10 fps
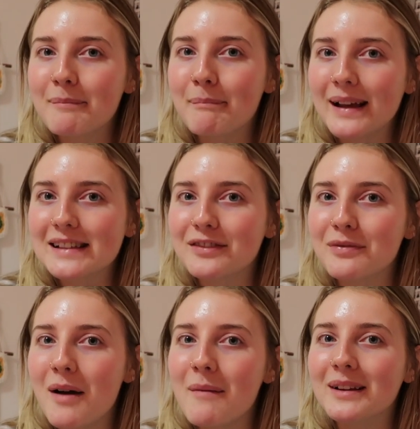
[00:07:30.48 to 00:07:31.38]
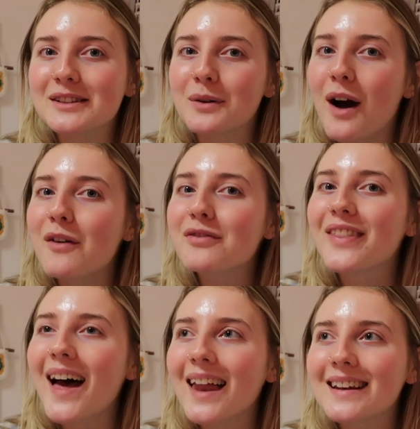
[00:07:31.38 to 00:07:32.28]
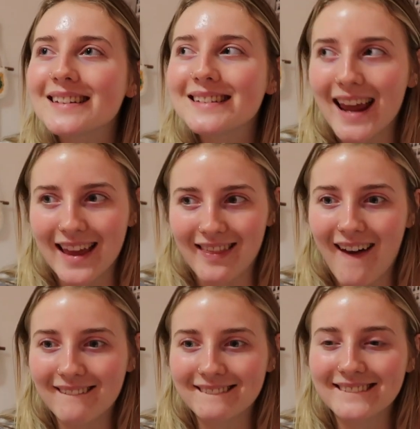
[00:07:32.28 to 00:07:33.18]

better for my mental health than staying there.